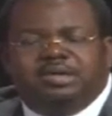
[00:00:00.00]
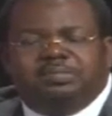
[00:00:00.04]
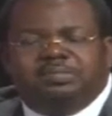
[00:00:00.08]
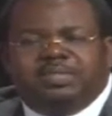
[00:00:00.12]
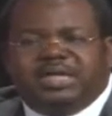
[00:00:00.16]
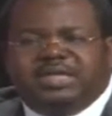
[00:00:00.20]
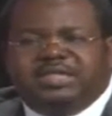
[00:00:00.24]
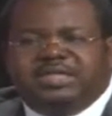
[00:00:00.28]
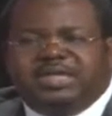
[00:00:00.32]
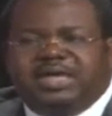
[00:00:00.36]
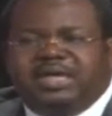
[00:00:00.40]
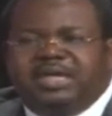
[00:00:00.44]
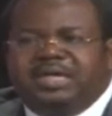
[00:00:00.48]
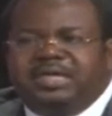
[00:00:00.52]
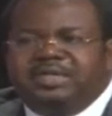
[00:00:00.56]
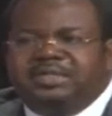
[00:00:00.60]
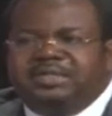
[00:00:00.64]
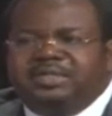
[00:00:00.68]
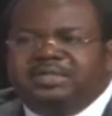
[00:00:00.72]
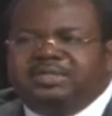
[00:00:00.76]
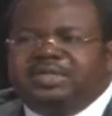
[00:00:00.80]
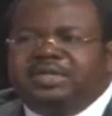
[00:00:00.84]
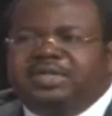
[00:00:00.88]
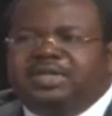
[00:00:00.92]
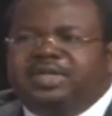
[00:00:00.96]
My challenge
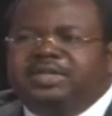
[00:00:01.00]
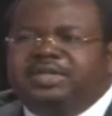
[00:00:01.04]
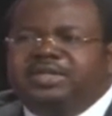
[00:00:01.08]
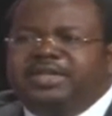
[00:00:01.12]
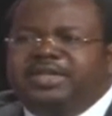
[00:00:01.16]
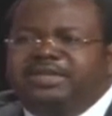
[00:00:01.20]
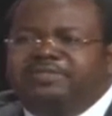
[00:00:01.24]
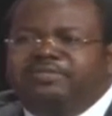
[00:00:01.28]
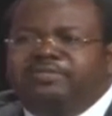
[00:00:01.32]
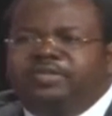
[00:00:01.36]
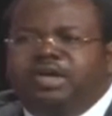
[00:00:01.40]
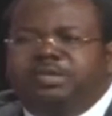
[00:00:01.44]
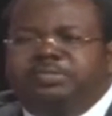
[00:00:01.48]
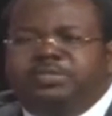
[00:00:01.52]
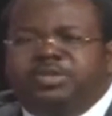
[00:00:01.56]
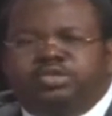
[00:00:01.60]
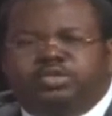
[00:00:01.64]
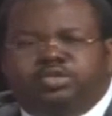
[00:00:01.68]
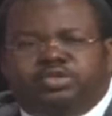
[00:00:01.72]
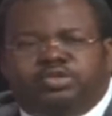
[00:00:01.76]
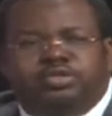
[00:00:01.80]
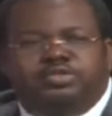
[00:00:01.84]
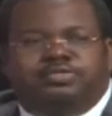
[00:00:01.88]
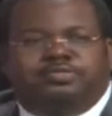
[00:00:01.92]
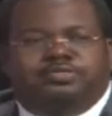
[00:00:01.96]
is they've not been
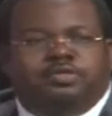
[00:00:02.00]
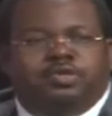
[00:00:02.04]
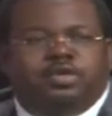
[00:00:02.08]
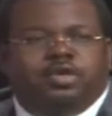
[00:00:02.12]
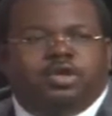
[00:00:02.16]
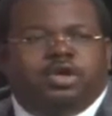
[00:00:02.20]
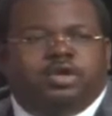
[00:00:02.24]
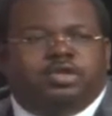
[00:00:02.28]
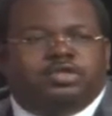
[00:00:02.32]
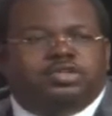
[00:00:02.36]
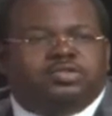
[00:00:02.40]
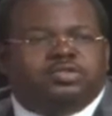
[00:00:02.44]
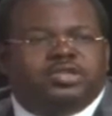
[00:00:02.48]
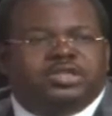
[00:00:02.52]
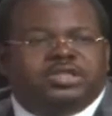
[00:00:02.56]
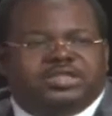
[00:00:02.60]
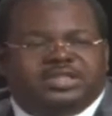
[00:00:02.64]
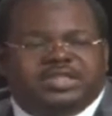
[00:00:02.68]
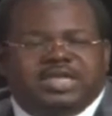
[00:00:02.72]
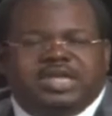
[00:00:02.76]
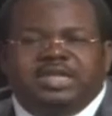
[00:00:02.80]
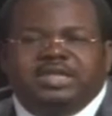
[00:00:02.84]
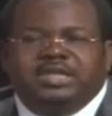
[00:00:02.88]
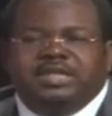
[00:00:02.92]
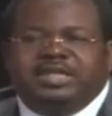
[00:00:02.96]
truthful also in
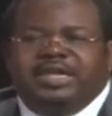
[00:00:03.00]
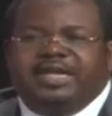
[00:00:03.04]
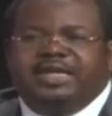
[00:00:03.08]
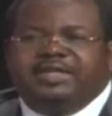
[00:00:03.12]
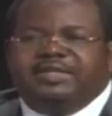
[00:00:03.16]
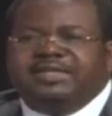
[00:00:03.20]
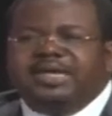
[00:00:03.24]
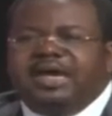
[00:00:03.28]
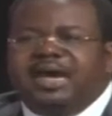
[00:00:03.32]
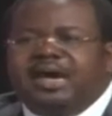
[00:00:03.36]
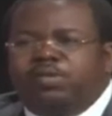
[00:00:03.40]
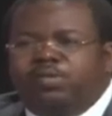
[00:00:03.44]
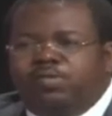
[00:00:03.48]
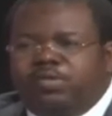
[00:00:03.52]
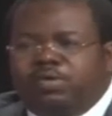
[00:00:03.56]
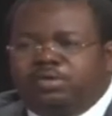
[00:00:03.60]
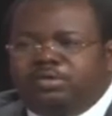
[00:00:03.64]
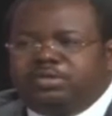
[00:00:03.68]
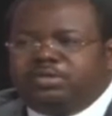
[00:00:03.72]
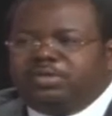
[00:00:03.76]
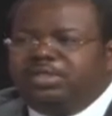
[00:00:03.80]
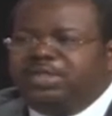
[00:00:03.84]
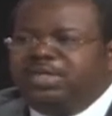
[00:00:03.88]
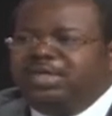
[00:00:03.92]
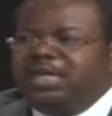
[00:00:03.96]
telling the entire
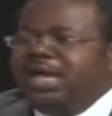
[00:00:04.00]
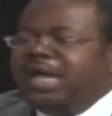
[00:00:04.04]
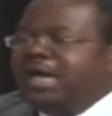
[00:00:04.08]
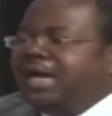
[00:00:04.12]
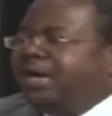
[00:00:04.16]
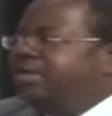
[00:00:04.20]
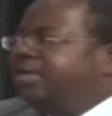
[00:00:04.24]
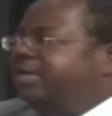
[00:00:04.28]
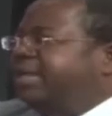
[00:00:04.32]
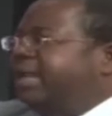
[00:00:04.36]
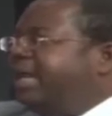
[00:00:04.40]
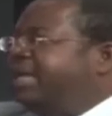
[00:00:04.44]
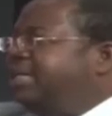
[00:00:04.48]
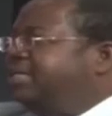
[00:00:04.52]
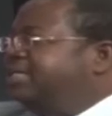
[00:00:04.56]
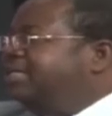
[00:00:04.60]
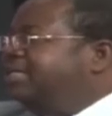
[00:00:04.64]
world how nice the